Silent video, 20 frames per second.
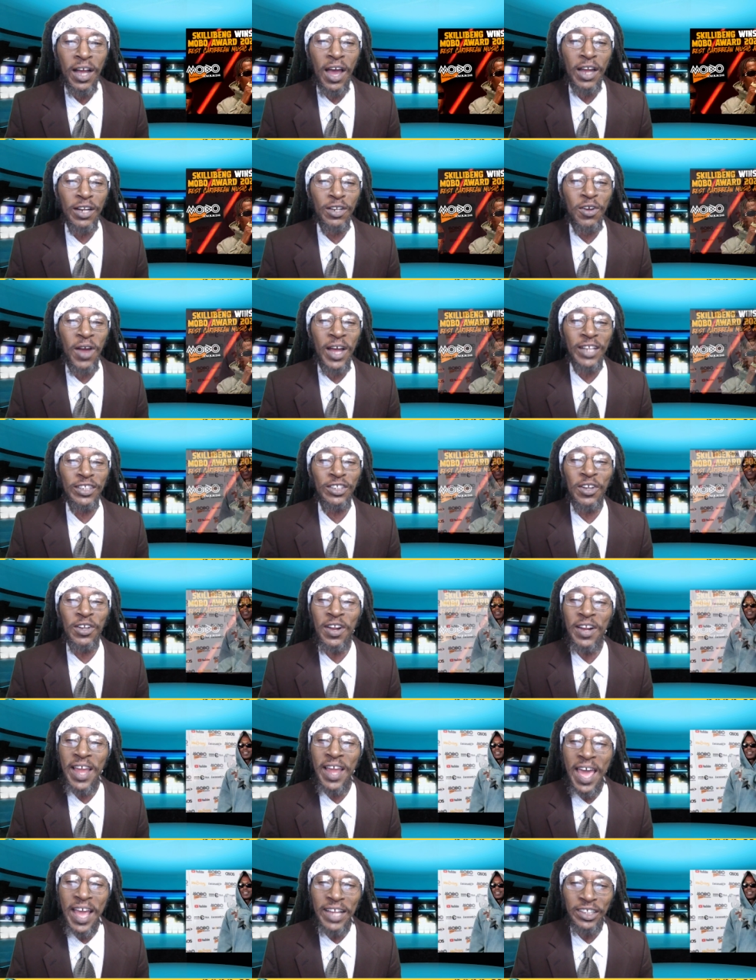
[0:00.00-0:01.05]

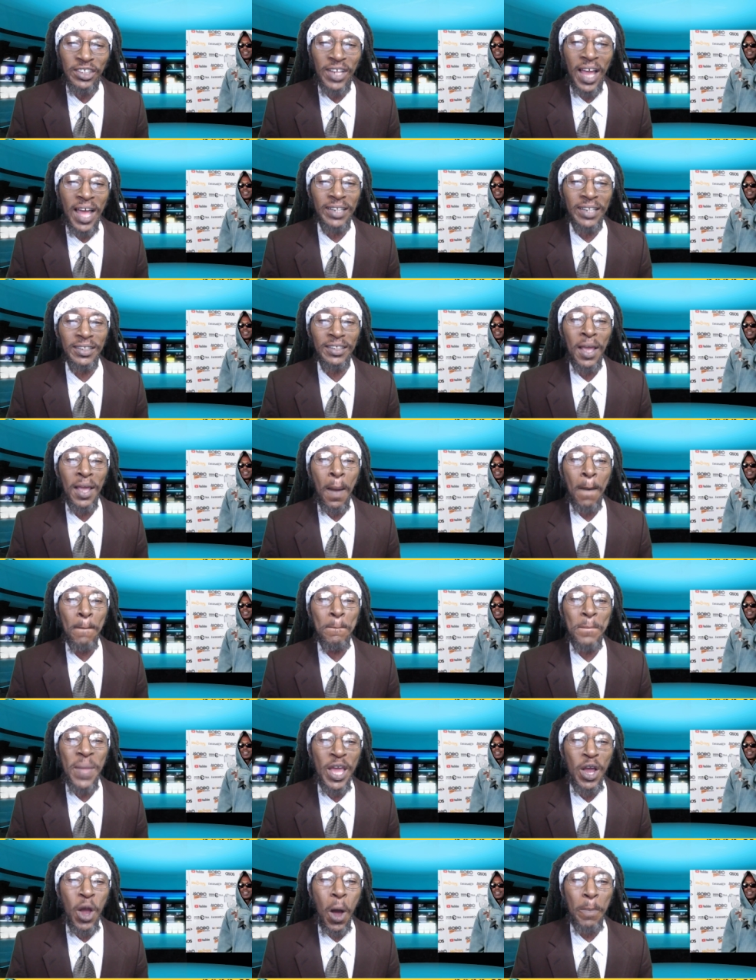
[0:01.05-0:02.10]
Congratulations!
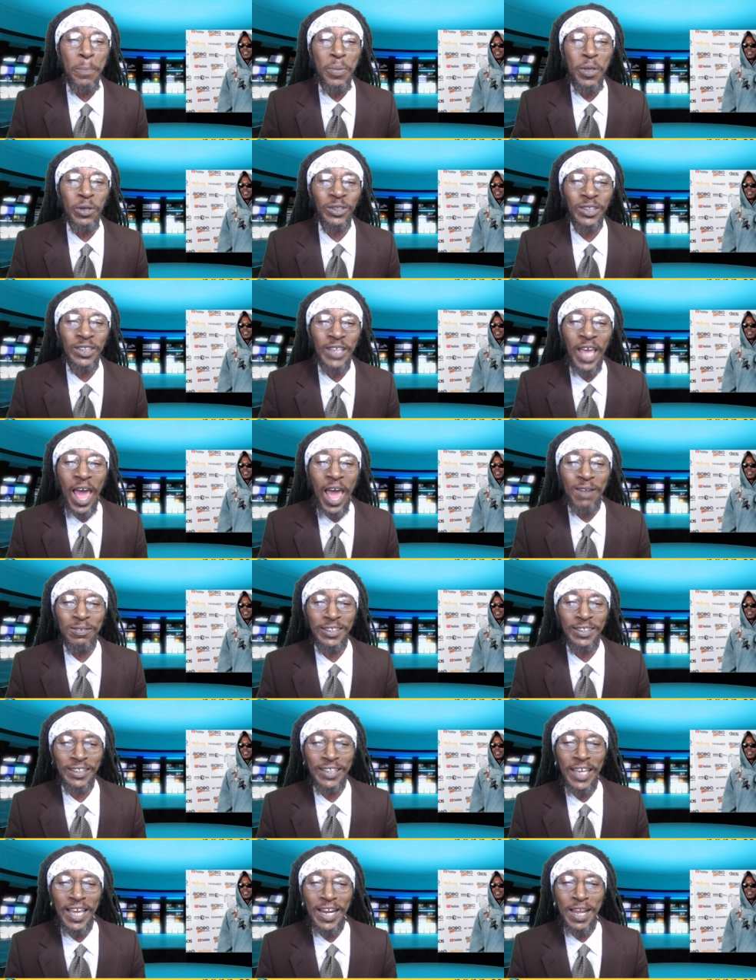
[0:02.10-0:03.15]
Big up yourself,
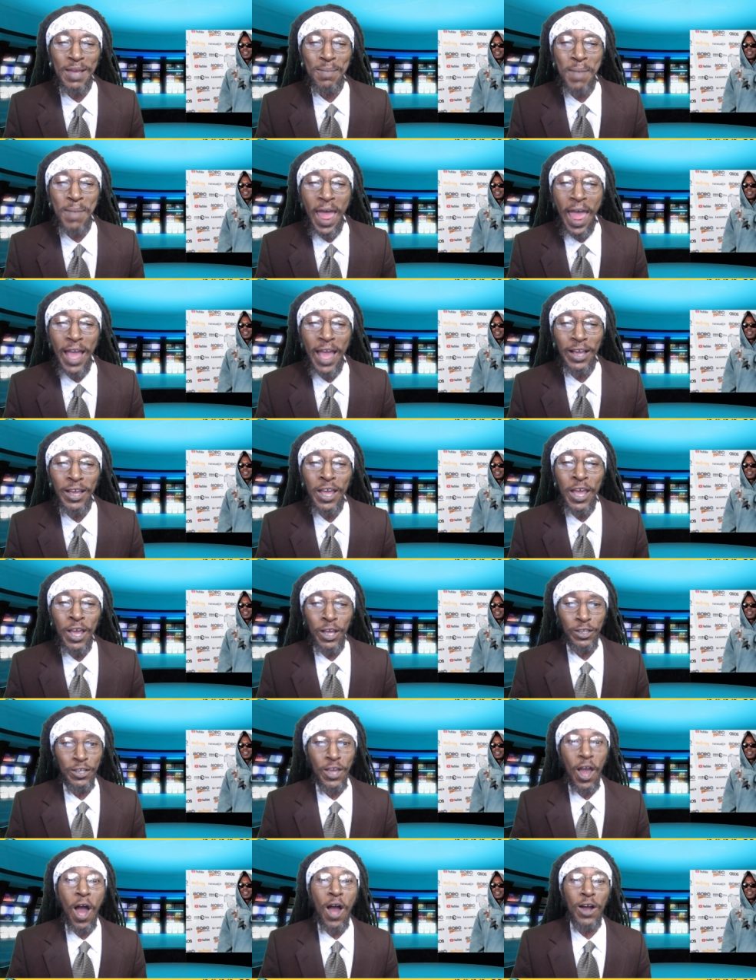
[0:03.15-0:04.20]
Skillibeng,
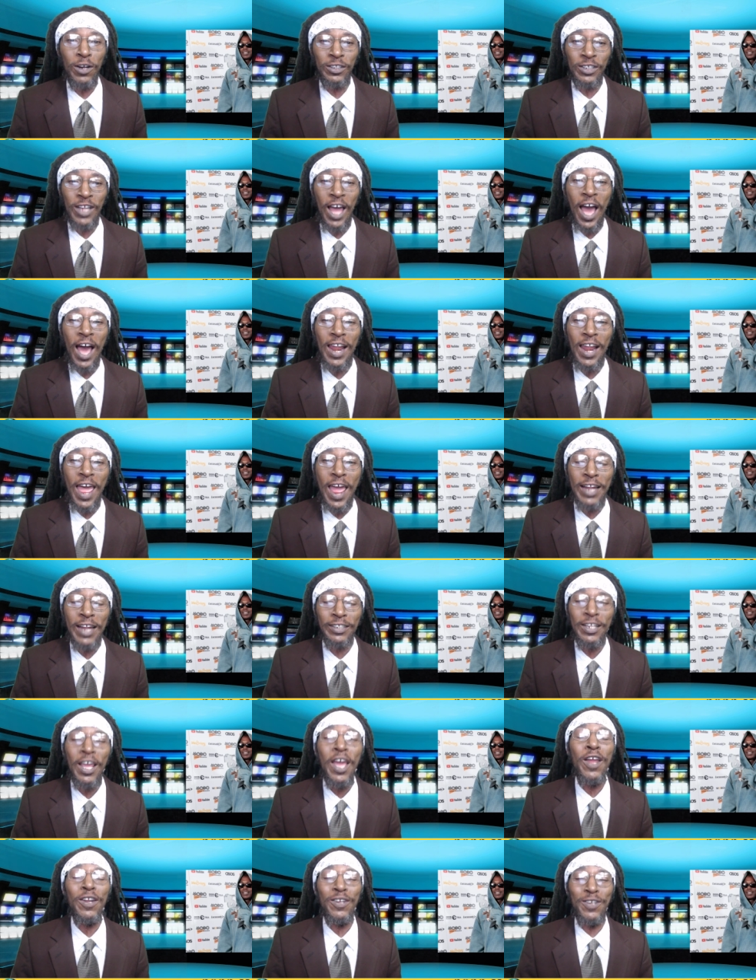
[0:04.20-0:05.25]
young
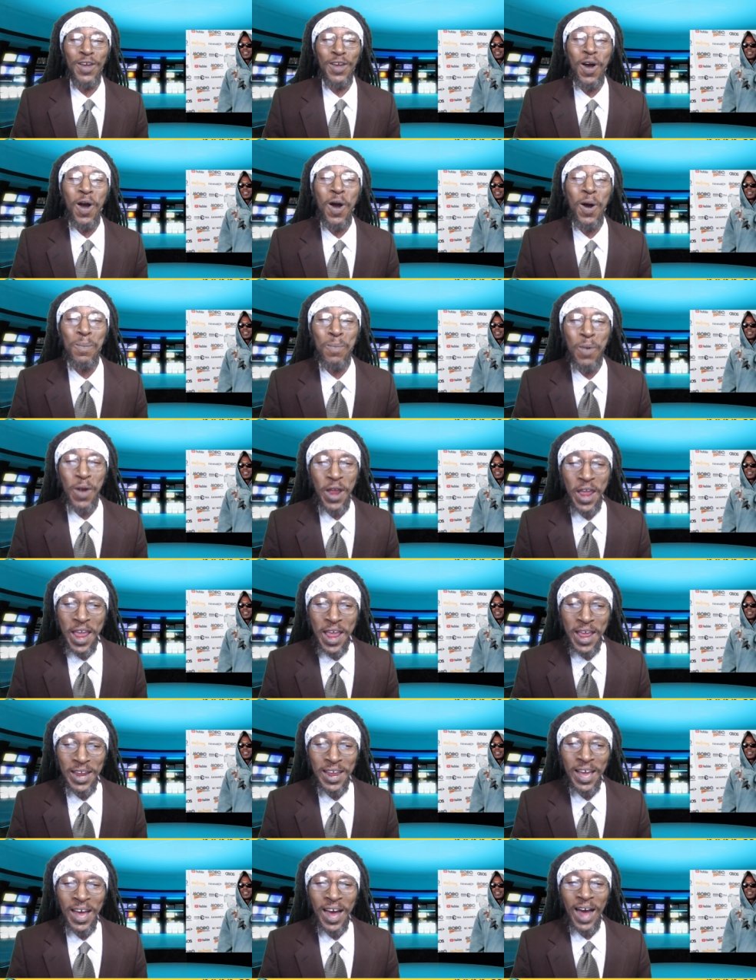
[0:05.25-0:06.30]
talent, new
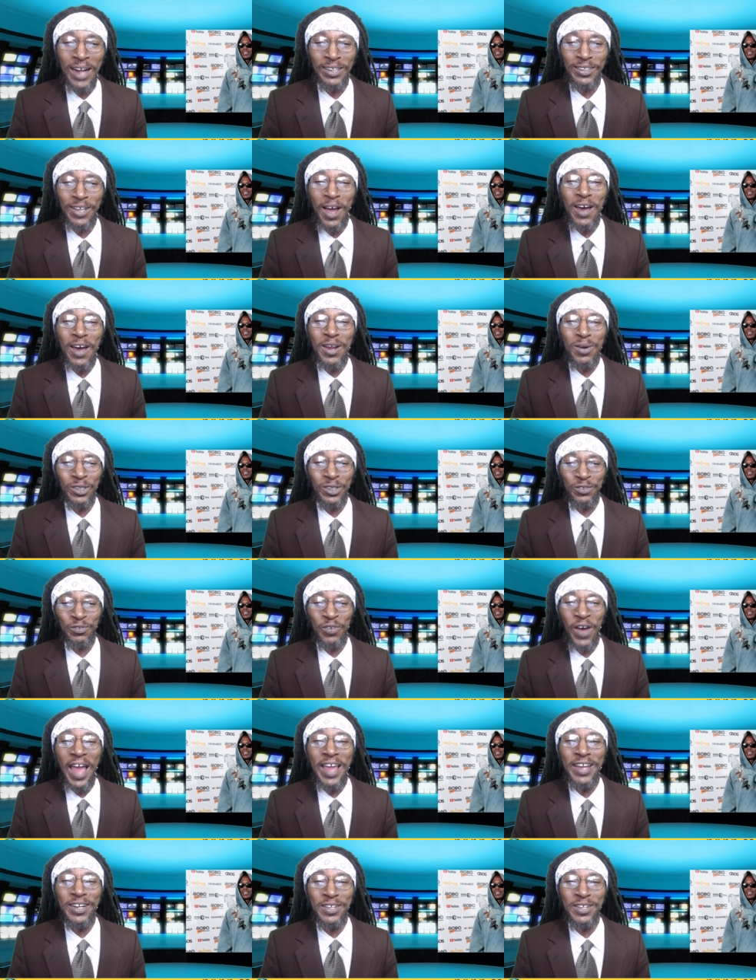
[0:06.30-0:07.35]
breed. I thought they was
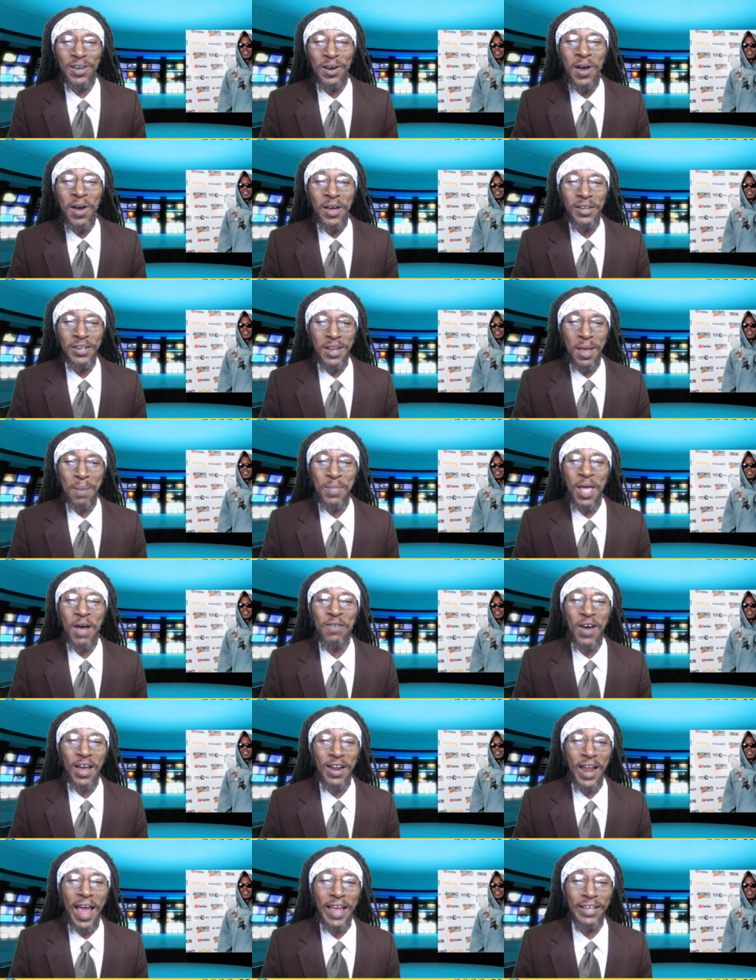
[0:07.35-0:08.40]
fighting you. Them
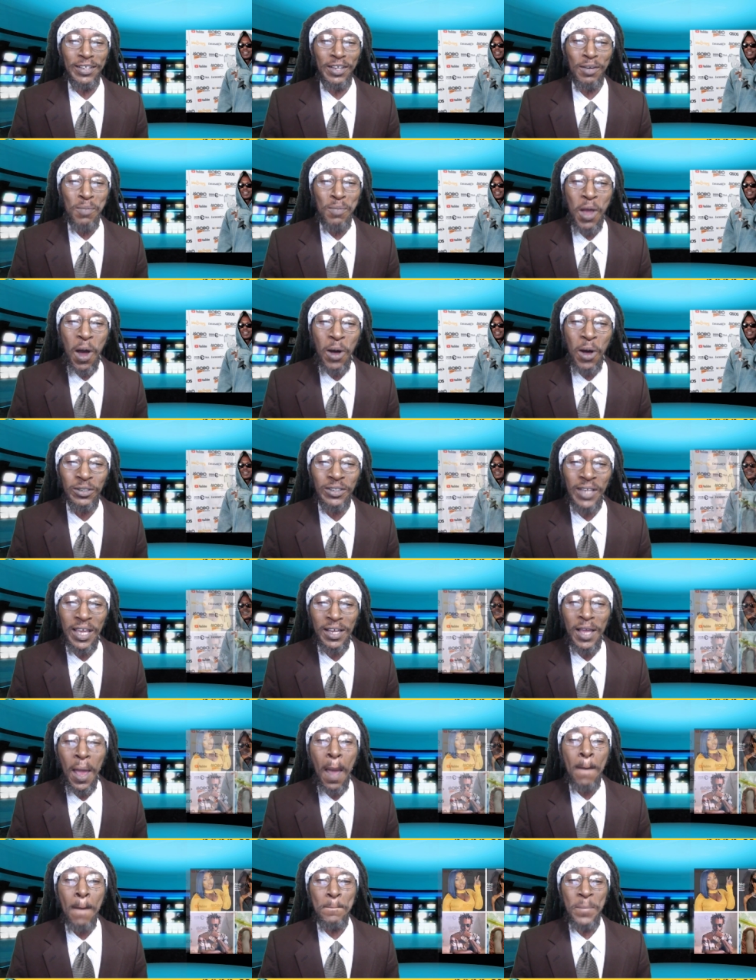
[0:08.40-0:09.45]
never liked your
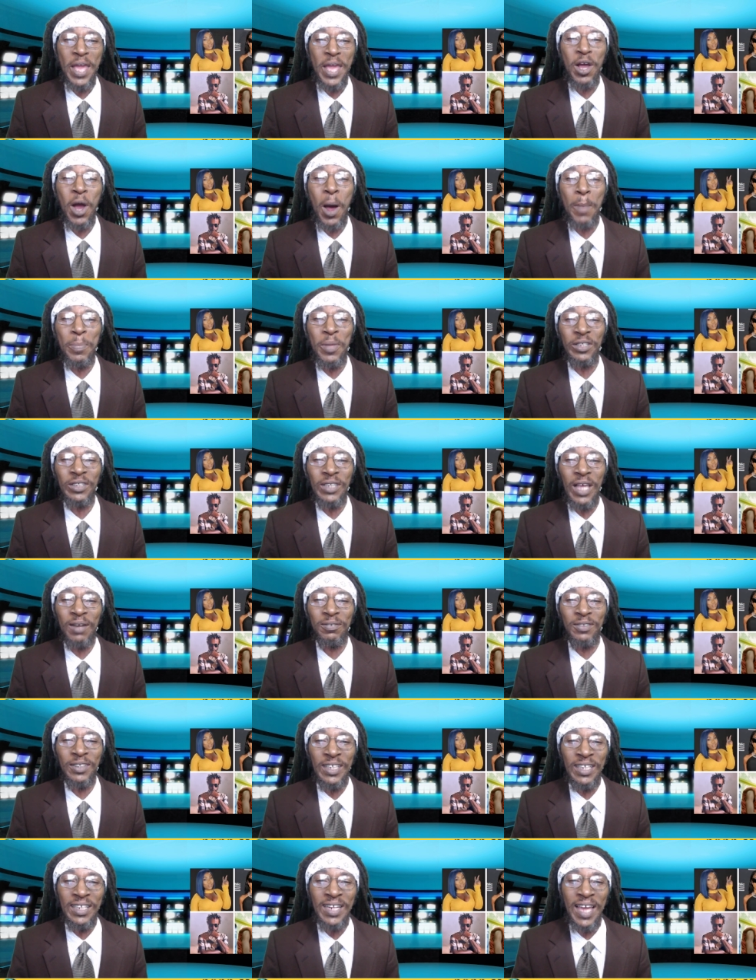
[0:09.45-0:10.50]
music. Big up
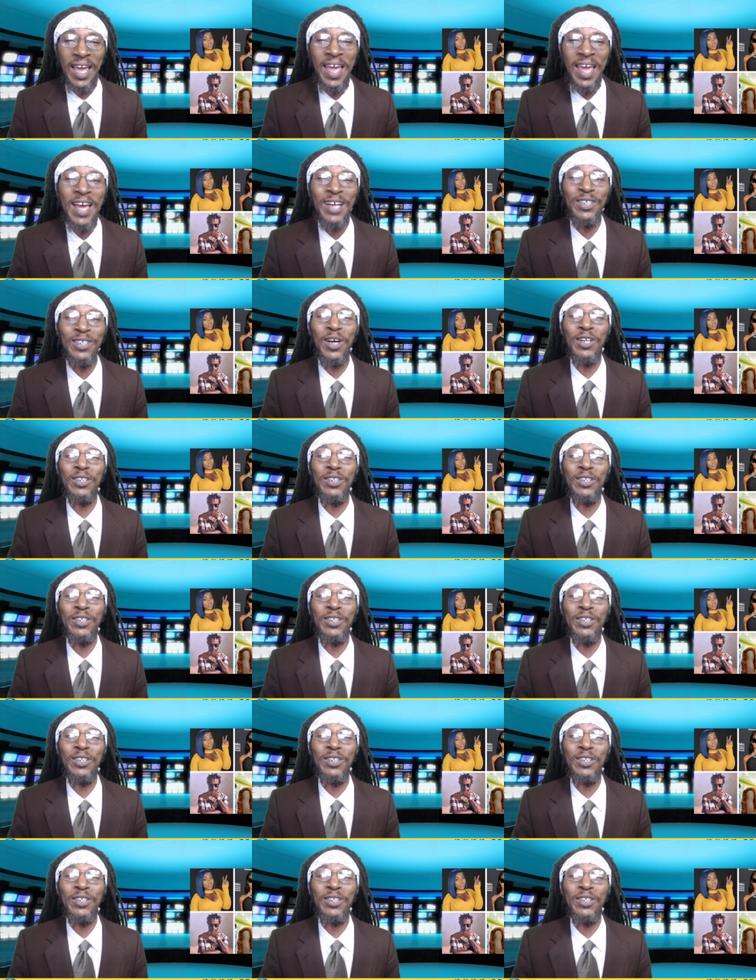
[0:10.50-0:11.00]
yourself. See there?